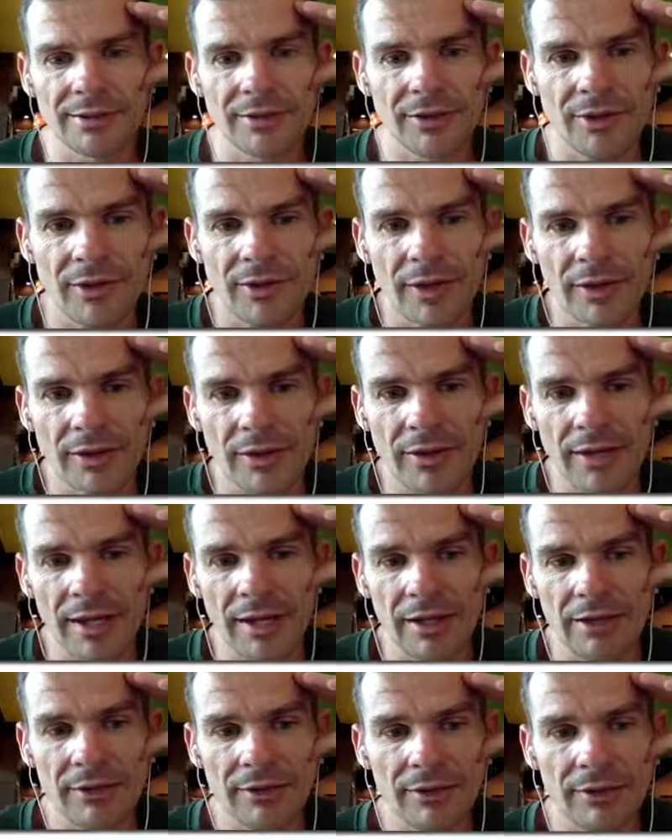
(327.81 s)
So that's, in
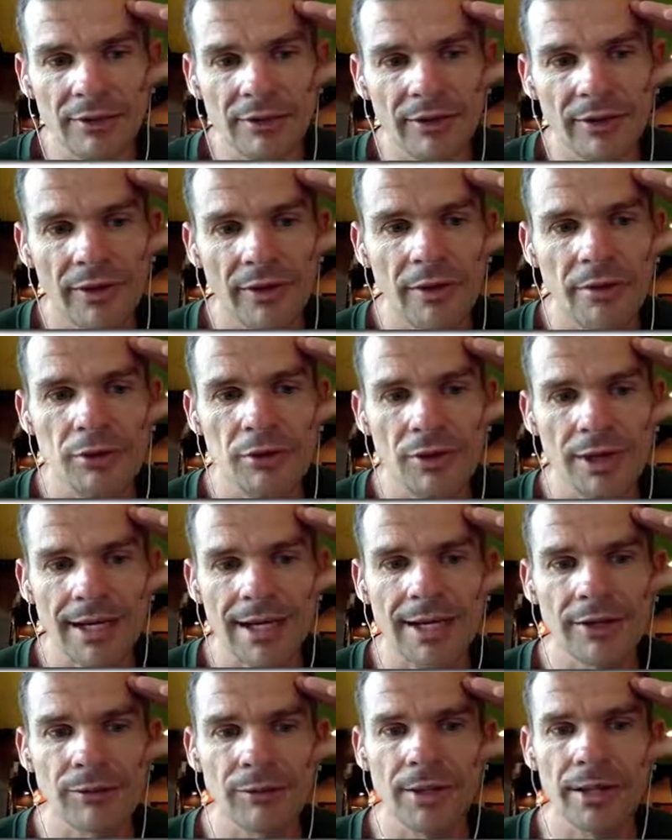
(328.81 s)
that instance, then the
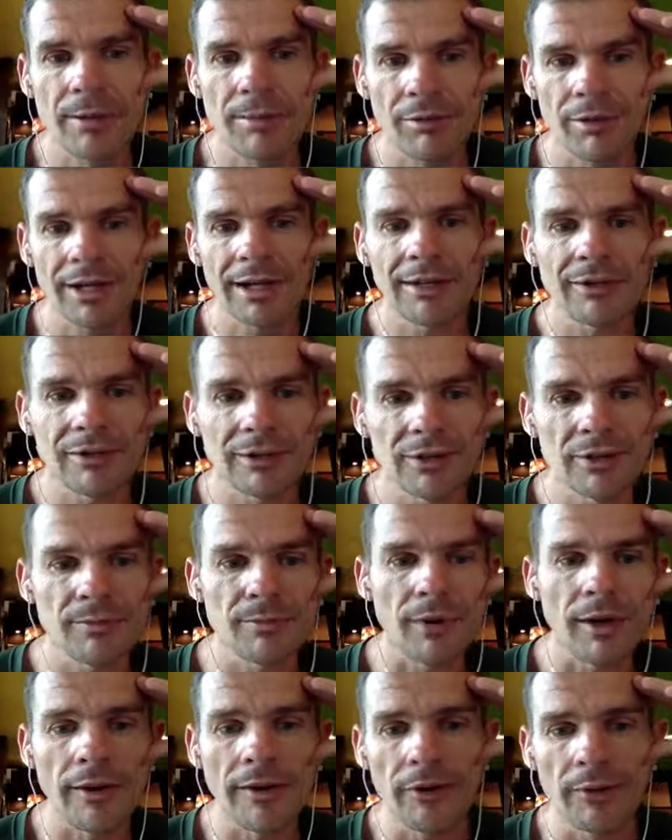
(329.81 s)
Trek has better brakes, because
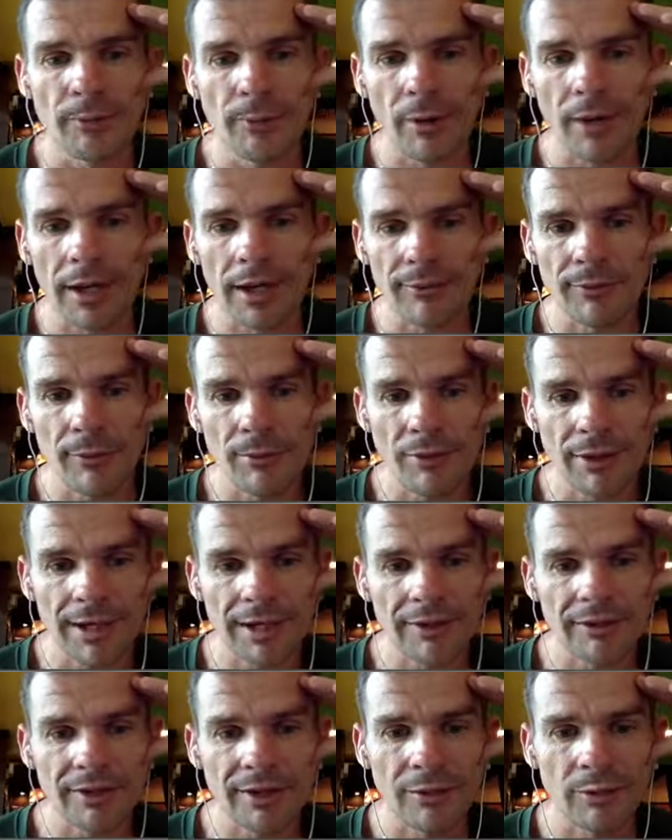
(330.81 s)
you're buying this bike for
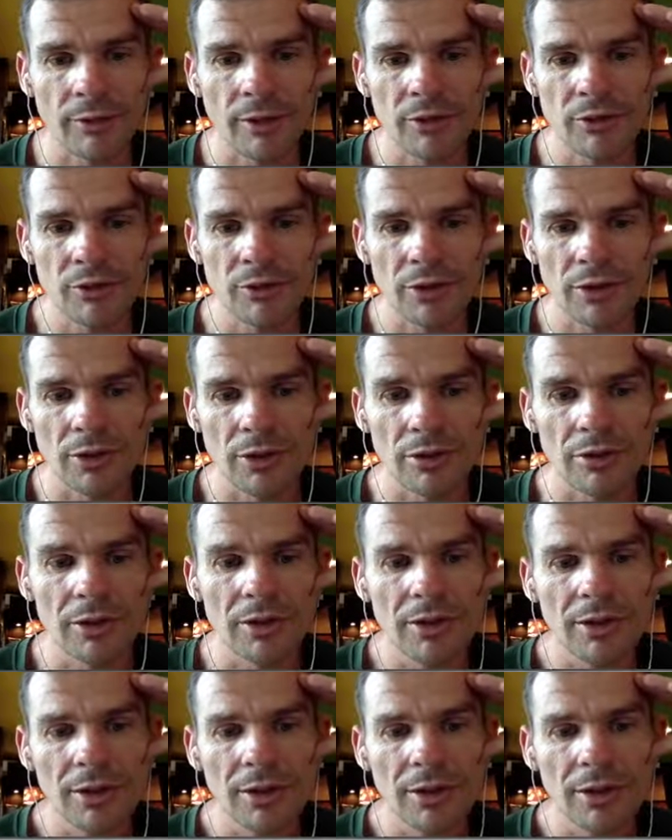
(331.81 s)
brakes. Otherwise you'd go,